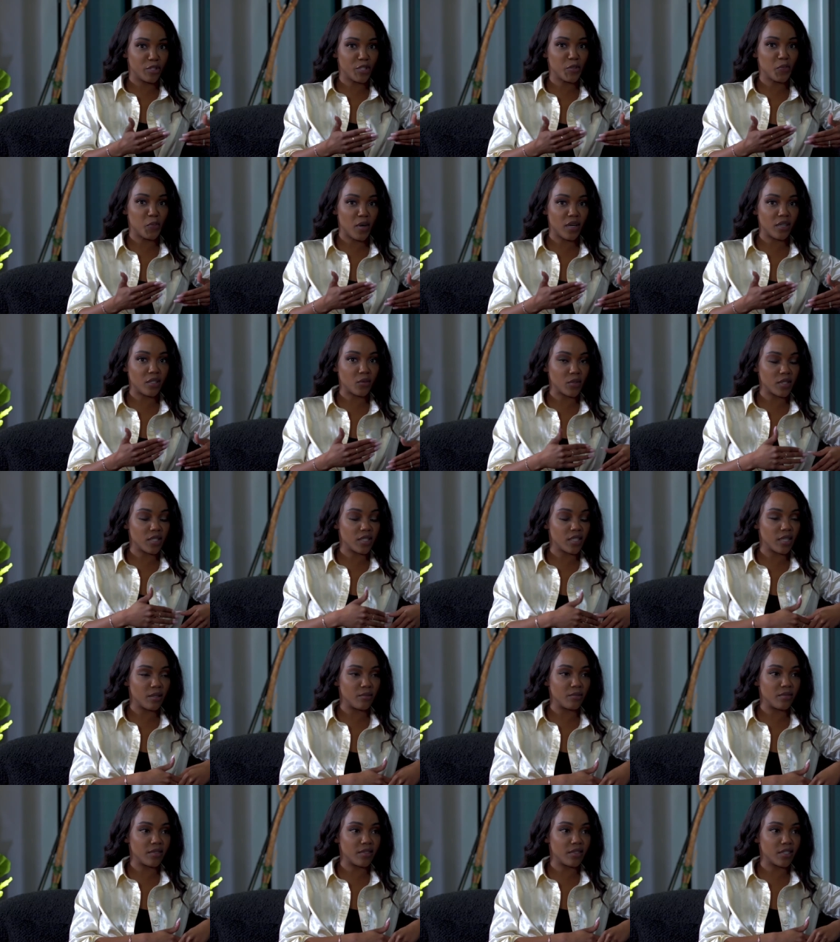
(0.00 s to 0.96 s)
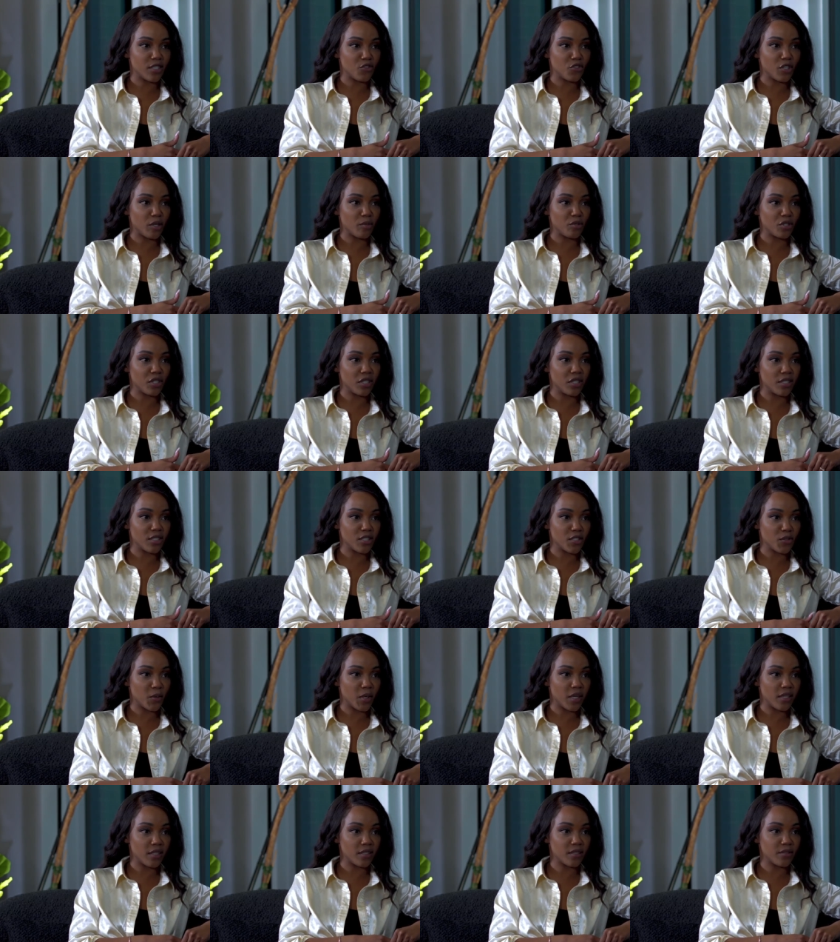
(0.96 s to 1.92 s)
respond with some disruption as
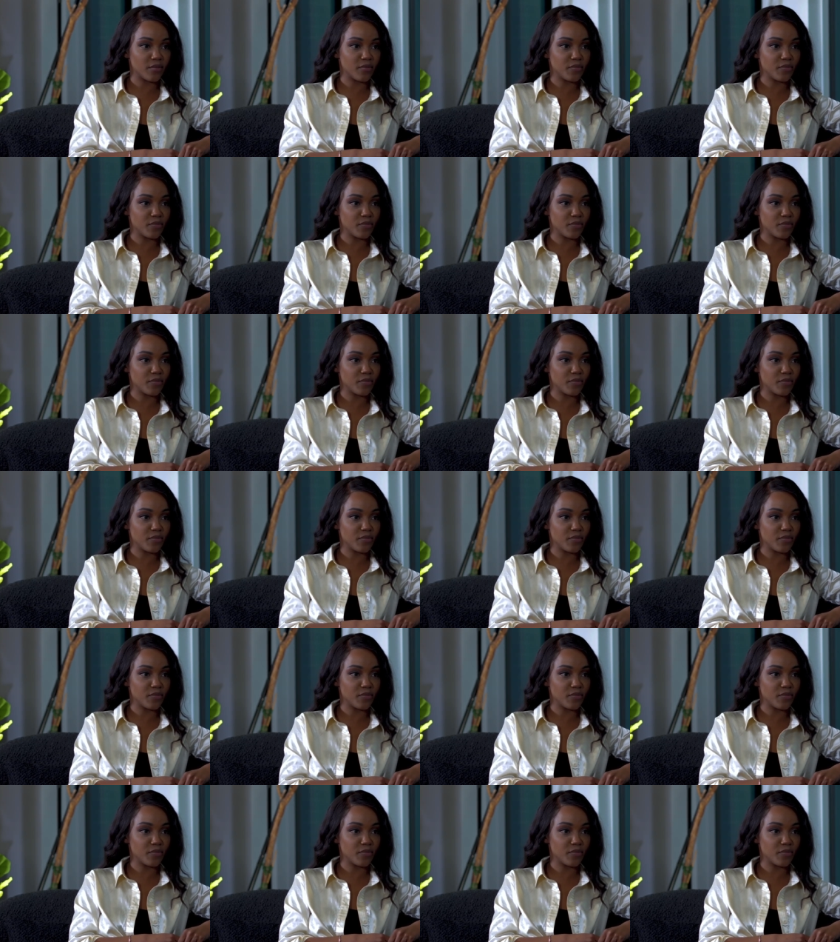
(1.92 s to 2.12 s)
well.